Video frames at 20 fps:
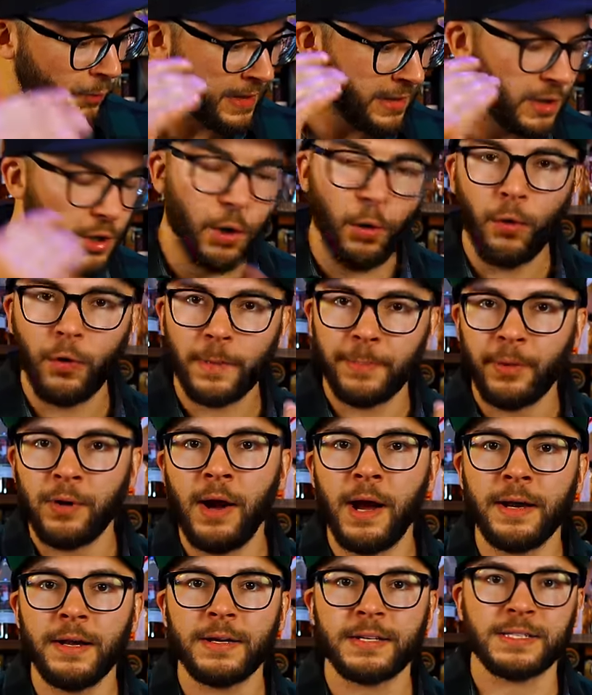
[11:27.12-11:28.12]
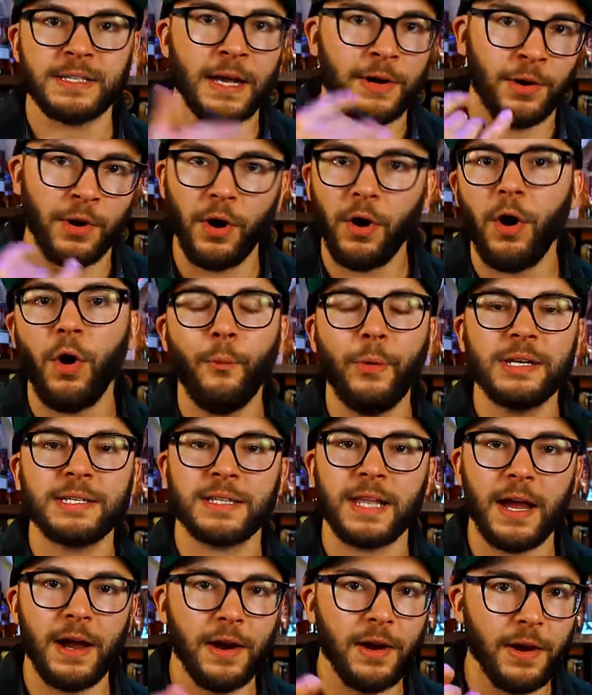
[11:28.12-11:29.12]
with core products that are always
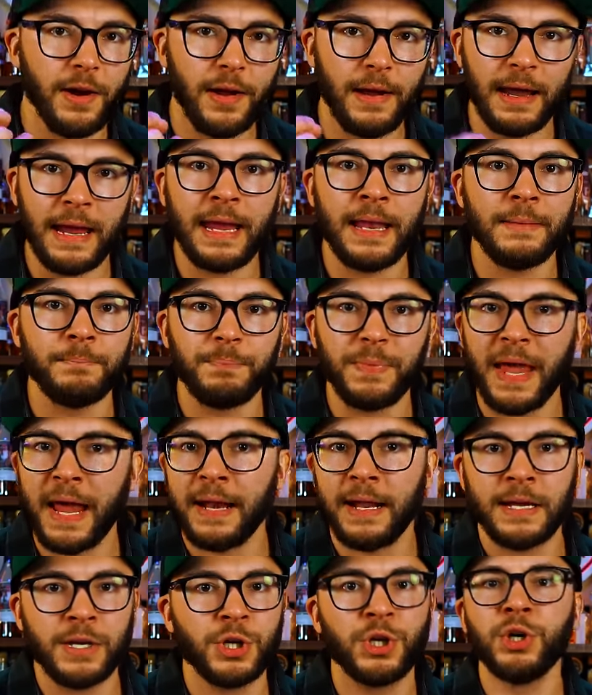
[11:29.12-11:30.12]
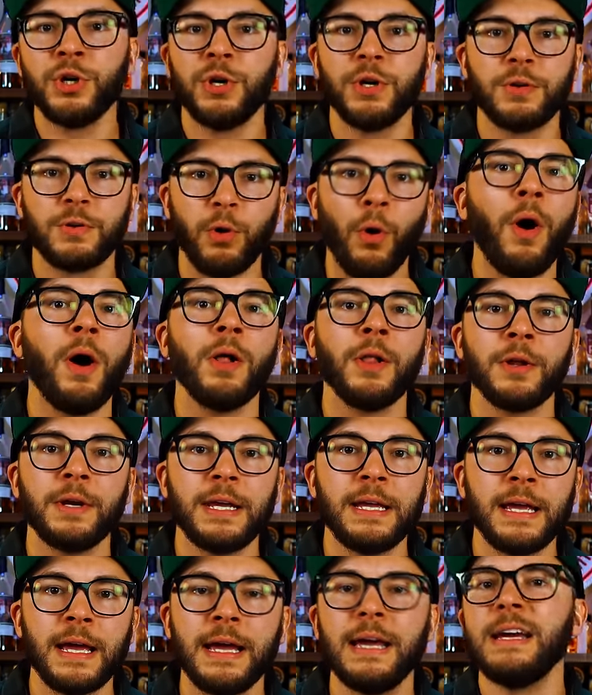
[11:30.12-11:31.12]
there and at a good
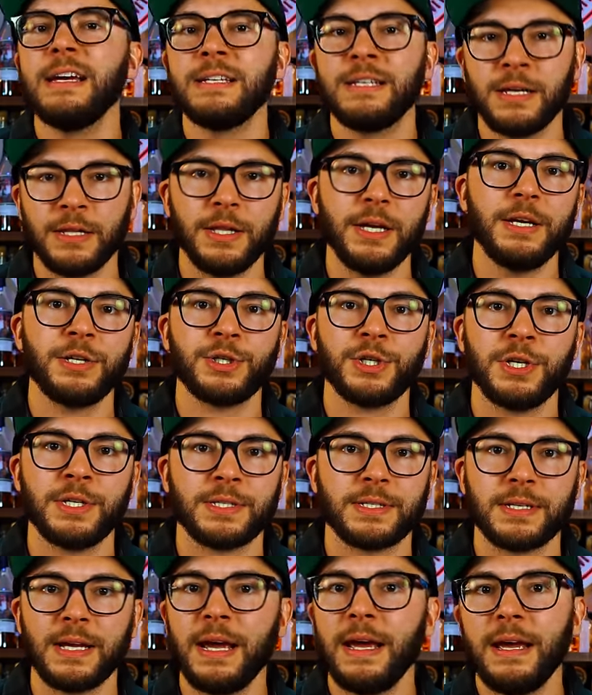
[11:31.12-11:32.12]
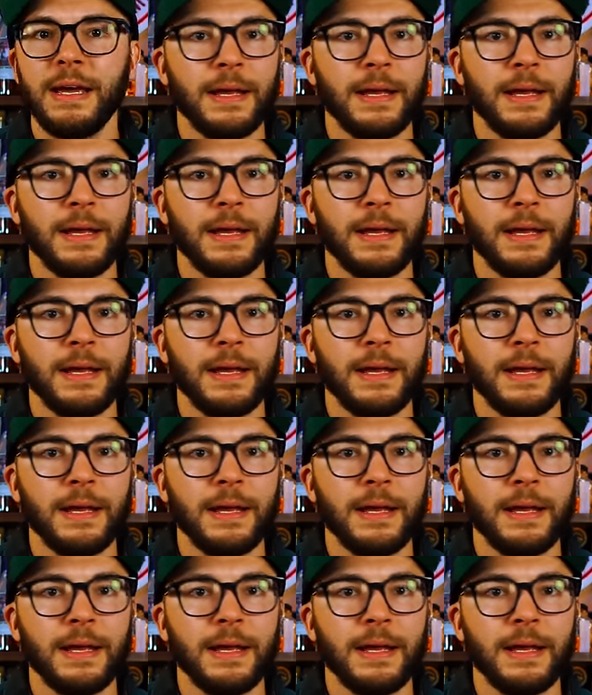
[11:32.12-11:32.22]
quality, delicious,